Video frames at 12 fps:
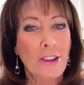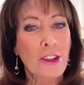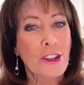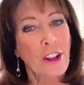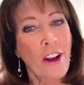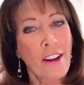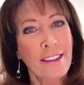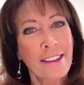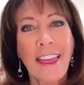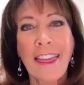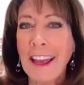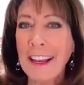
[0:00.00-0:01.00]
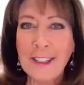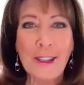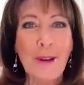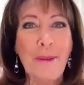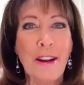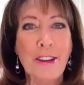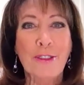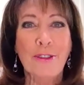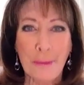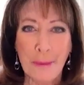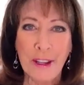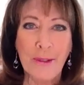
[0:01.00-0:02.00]
Dr. Shalauta, thanks so much
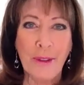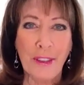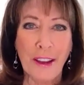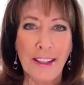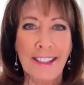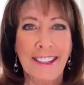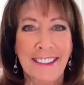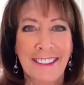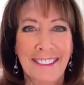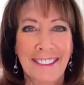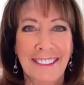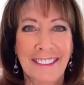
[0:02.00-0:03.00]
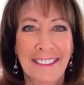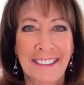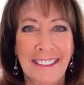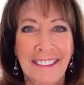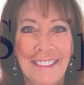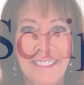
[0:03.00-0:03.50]
for being with us.